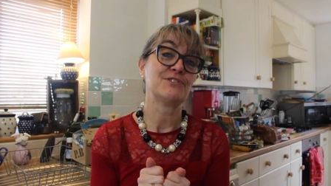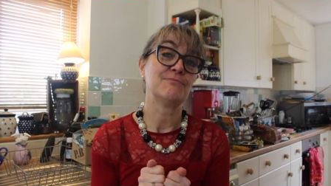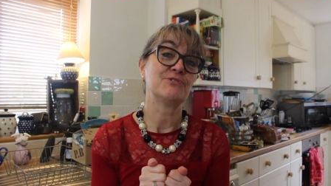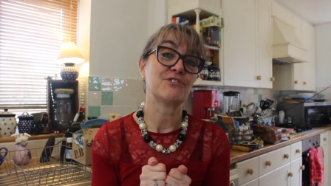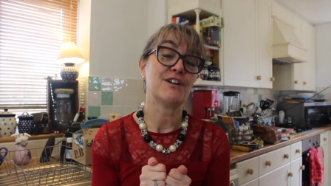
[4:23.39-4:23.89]

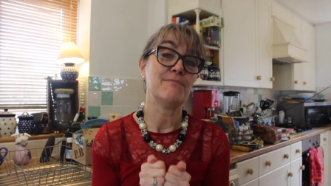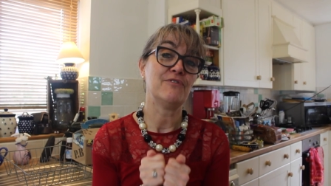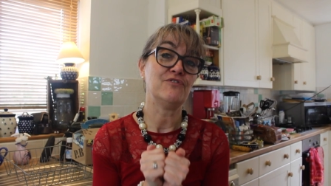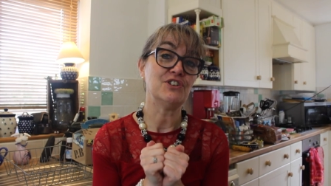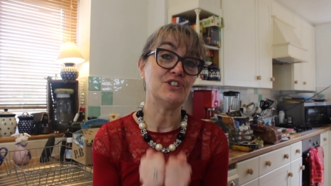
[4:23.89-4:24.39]
subscribe
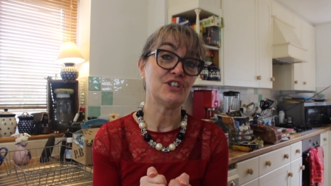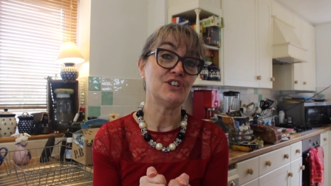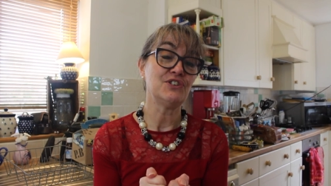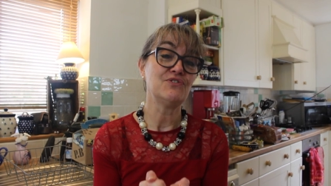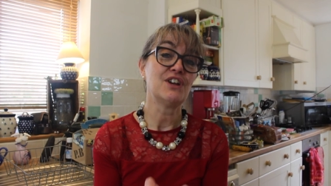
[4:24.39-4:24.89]
if you
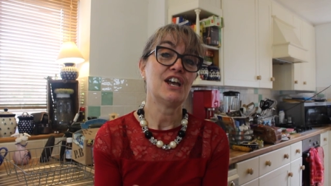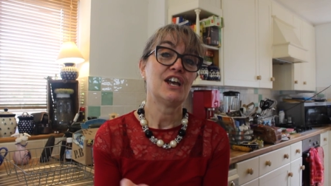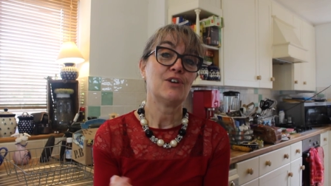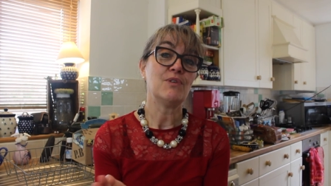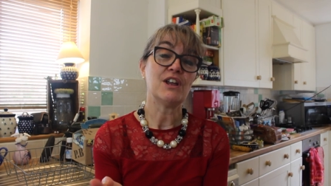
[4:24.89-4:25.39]
do.
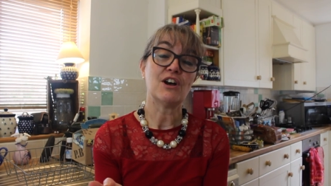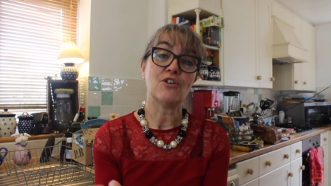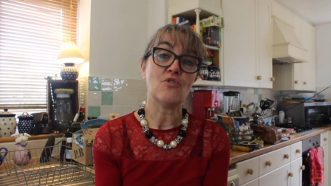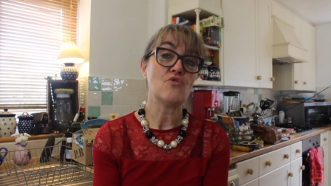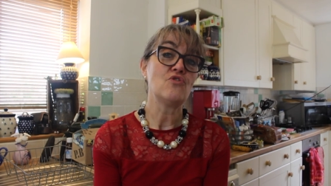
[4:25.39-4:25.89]
We
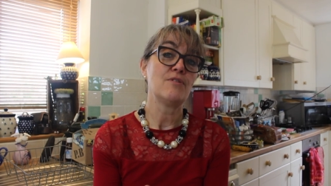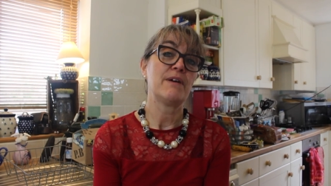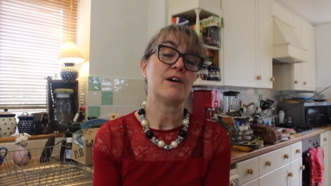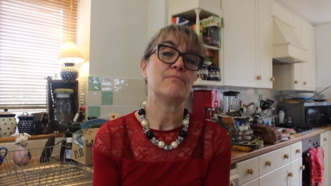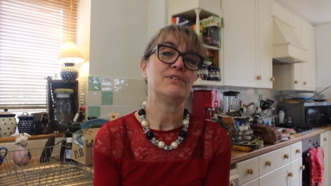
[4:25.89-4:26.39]
are all
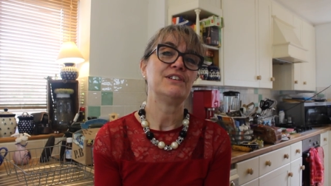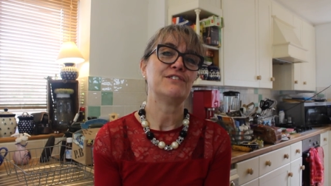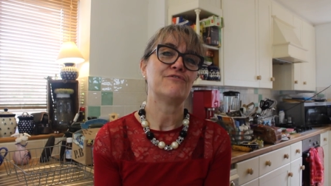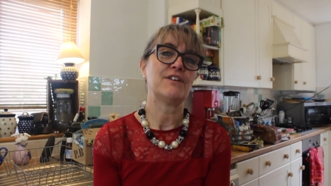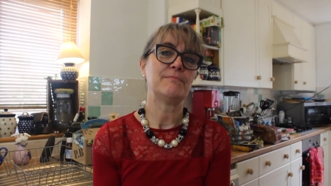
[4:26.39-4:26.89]
about putting
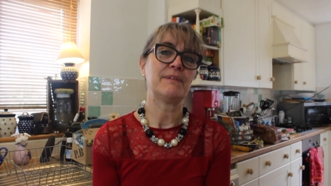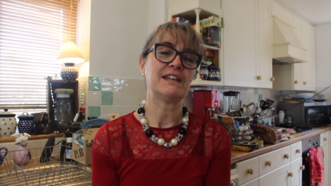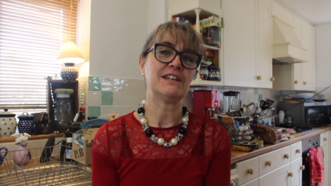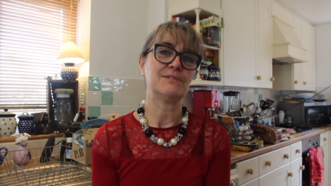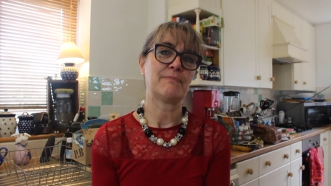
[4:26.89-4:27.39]
the fun
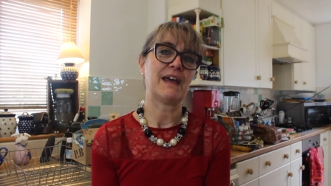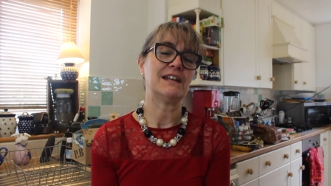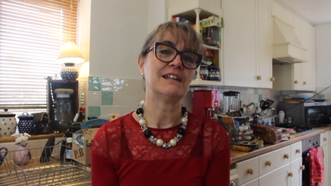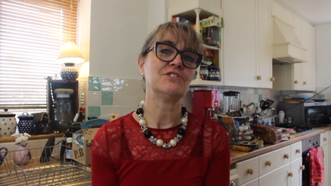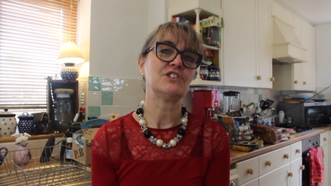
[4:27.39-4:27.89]
back into packed
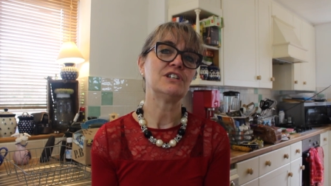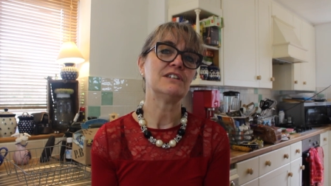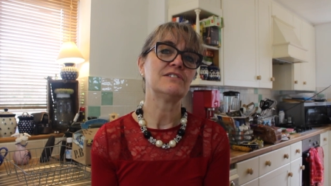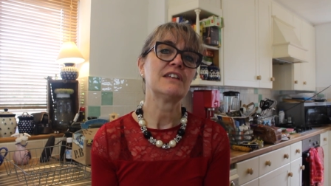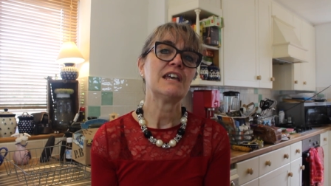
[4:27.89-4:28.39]

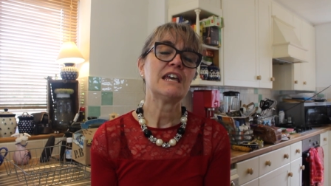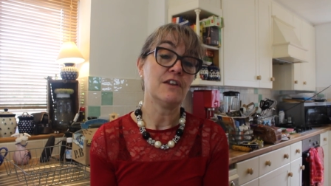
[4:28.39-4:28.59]
lunches.